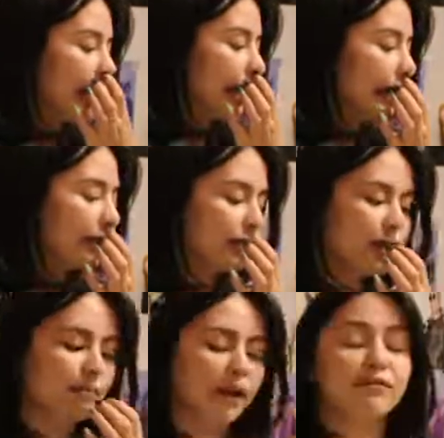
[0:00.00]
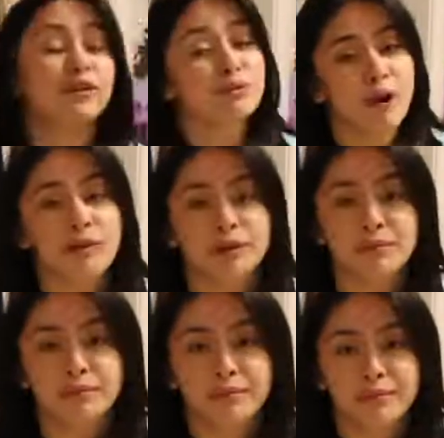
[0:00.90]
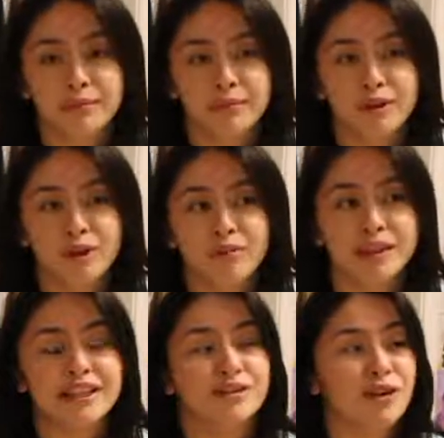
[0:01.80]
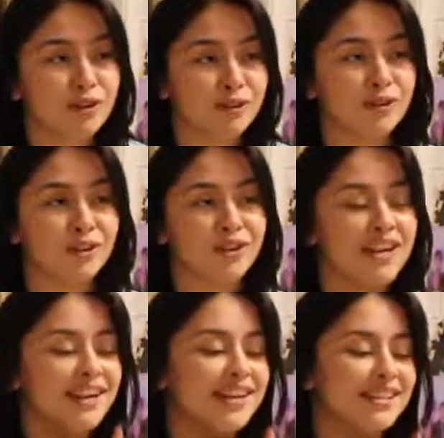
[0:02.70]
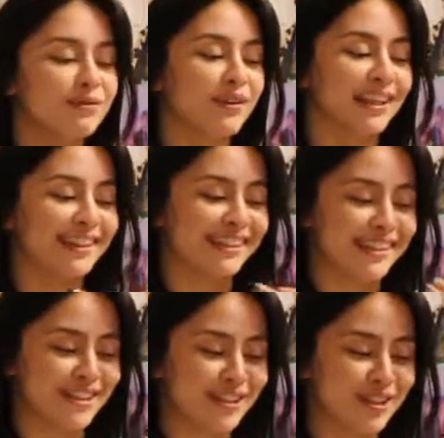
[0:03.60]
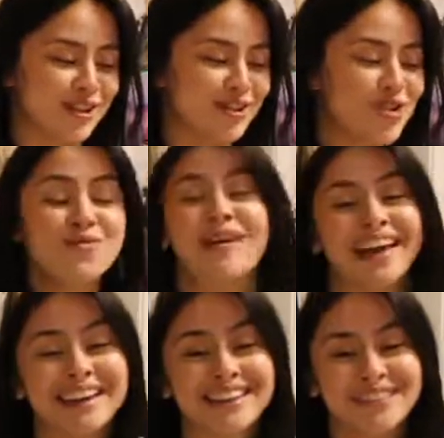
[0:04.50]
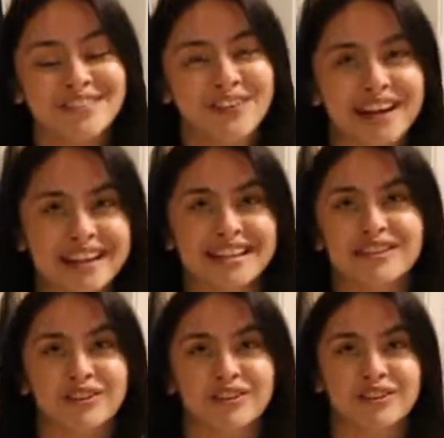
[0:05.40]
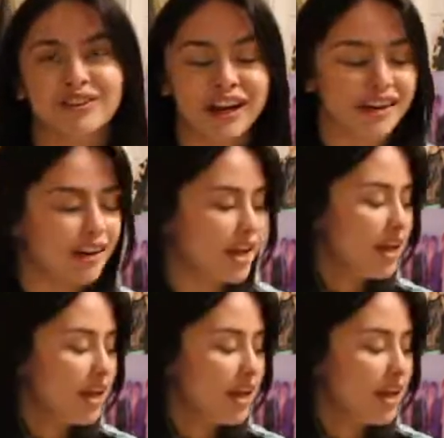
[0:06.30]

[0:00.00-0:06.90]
And my first problem with this article is the fact that it's two men writing this article, right?